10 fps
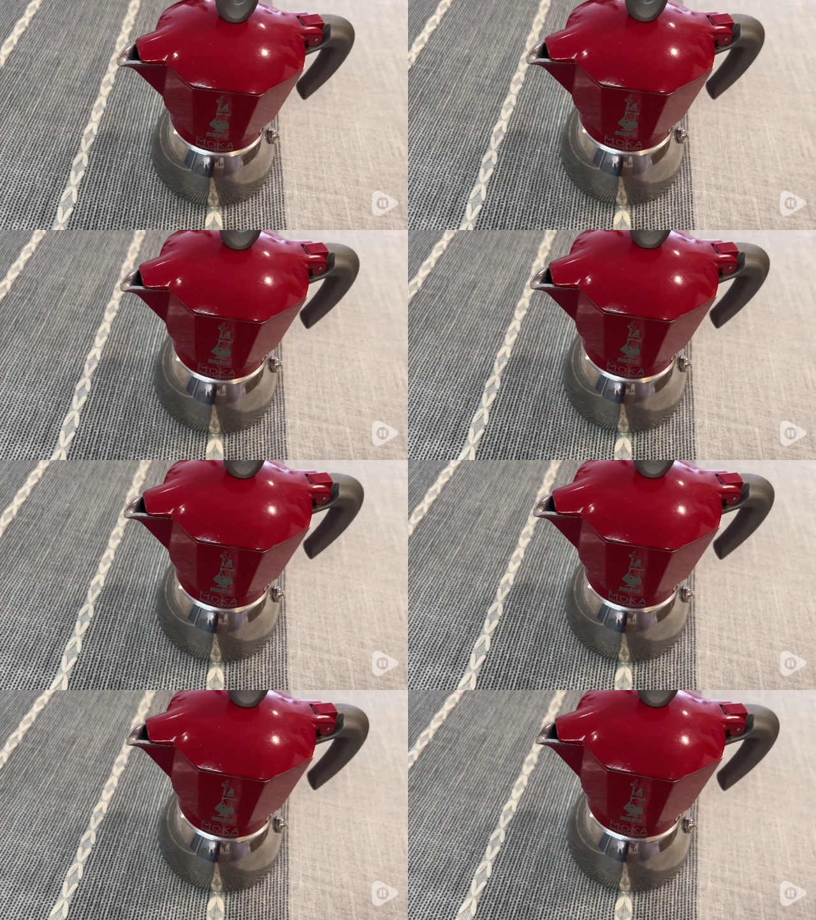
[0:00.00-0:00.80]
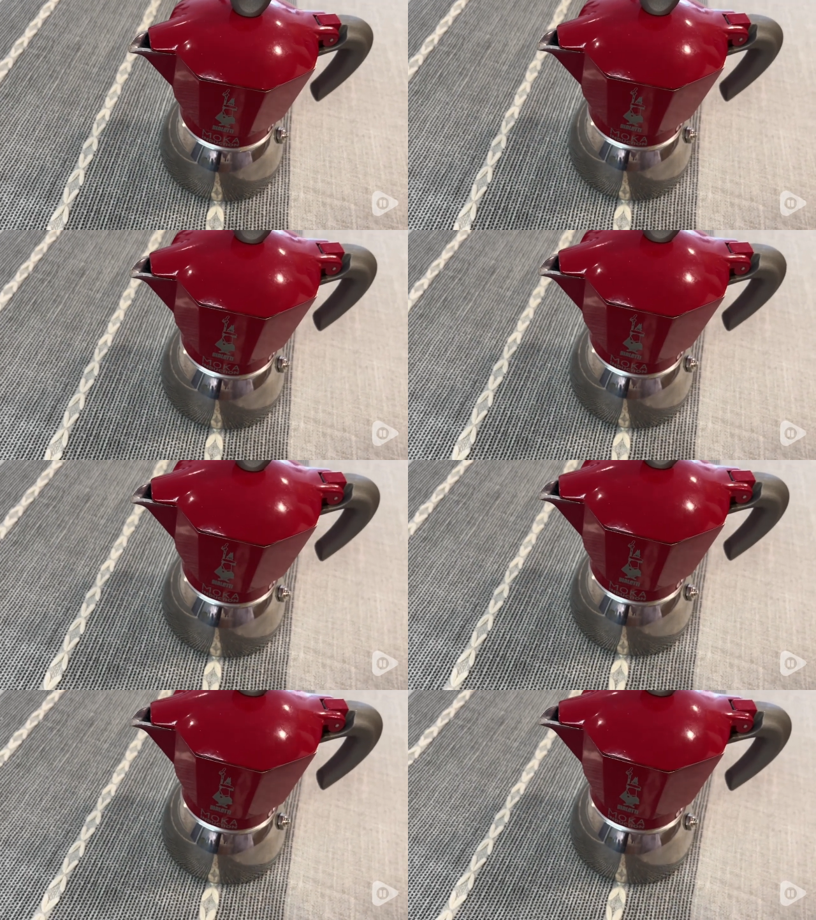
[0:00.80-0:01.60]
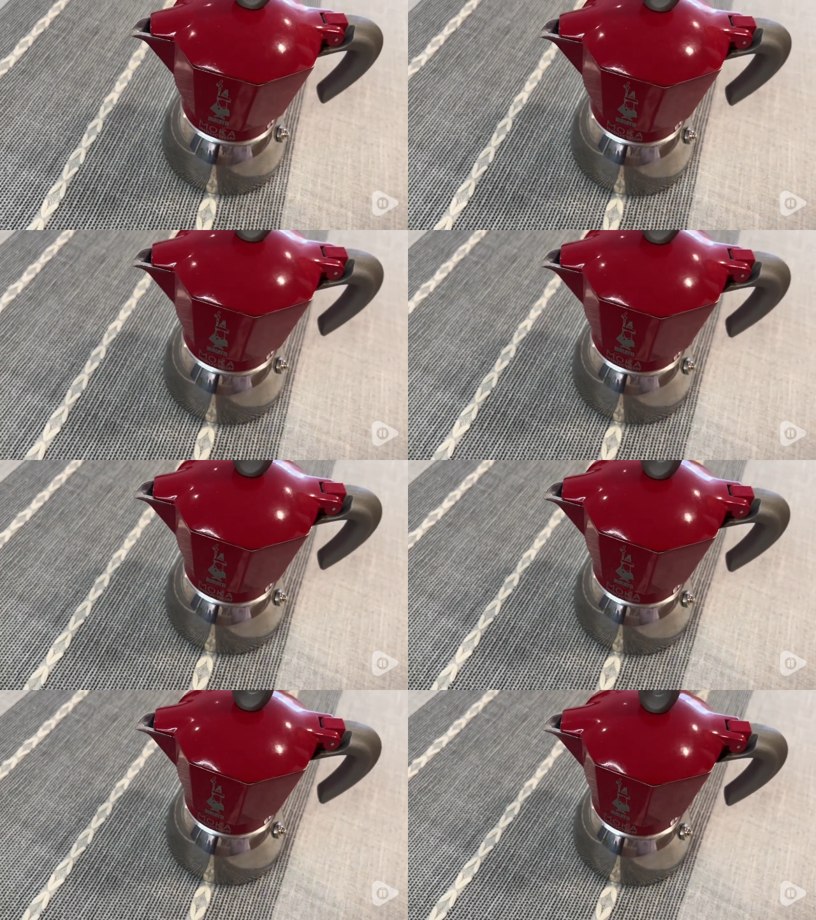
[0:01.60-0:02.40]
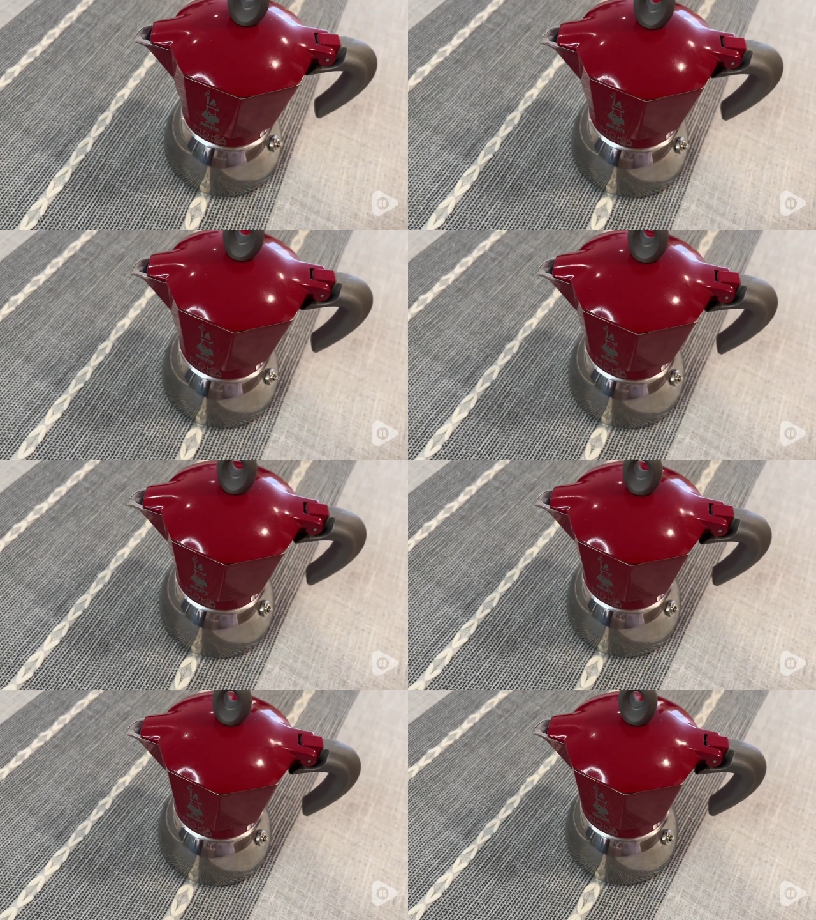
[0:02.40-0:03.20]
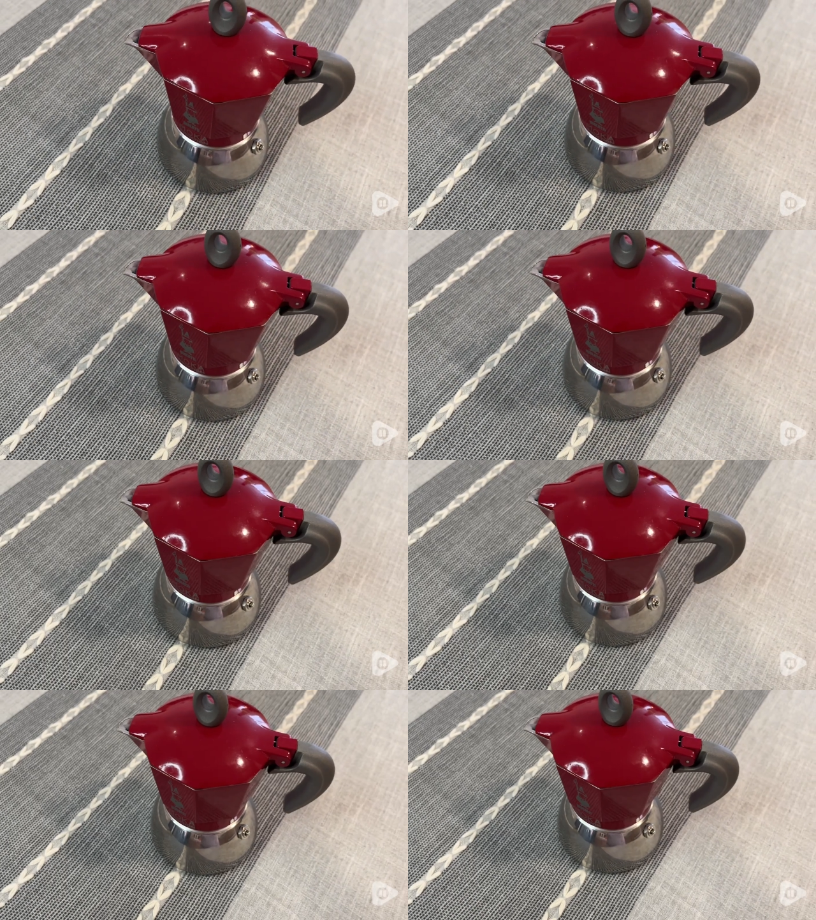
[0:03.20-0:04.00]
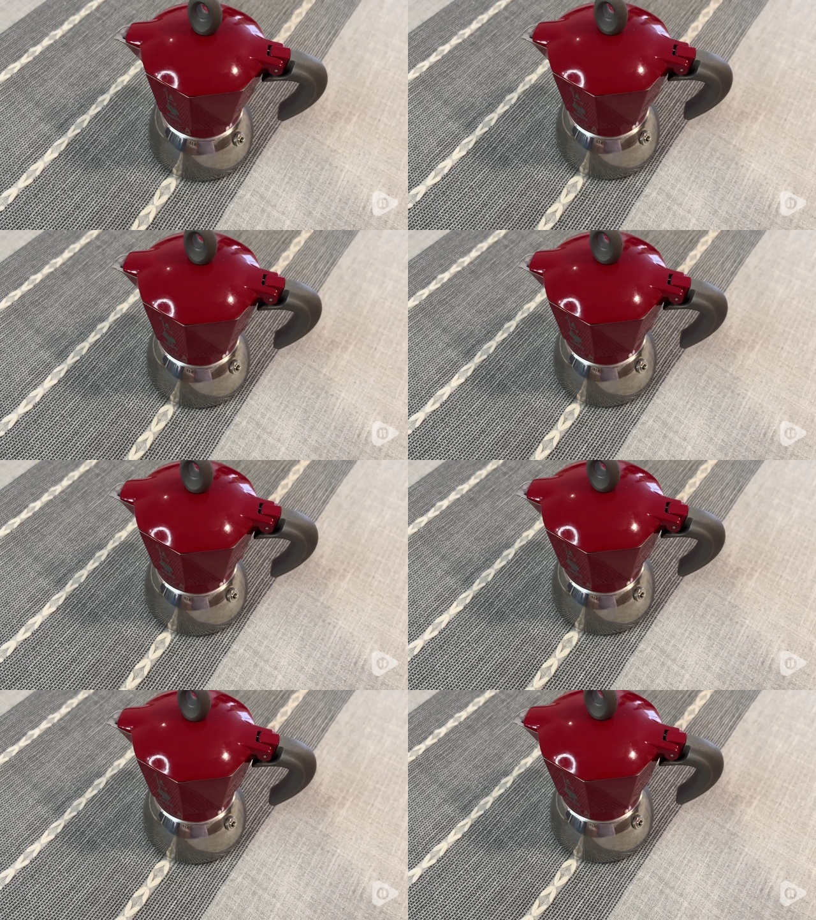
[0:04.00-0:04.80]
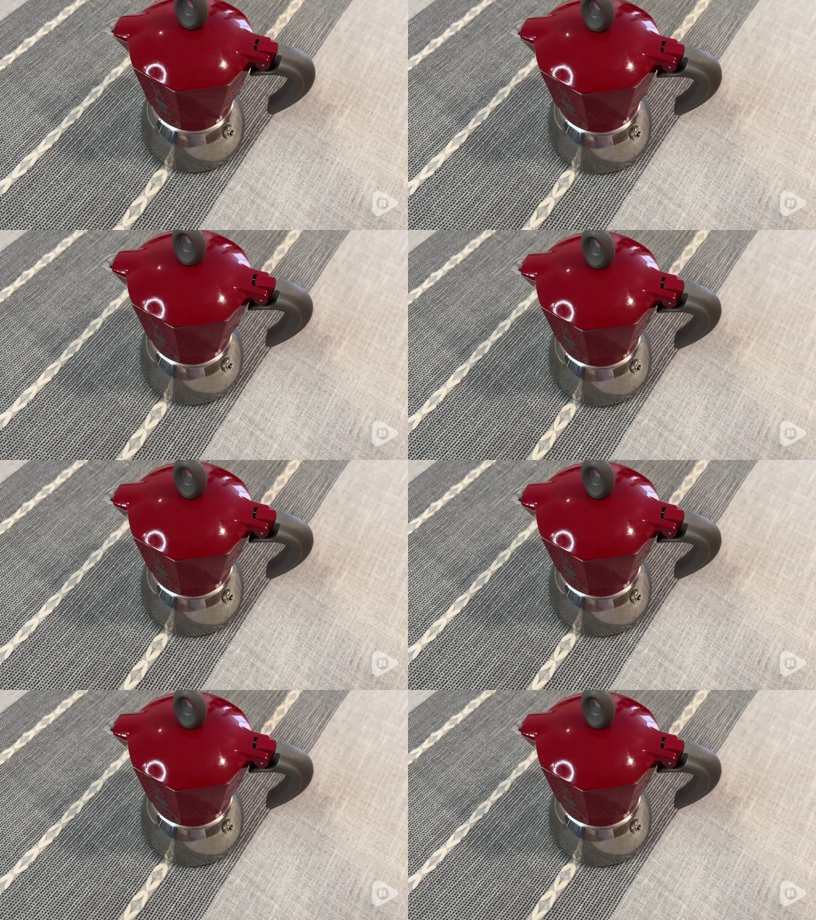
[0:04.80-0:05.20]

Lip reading: Nobody's mouth can be seen.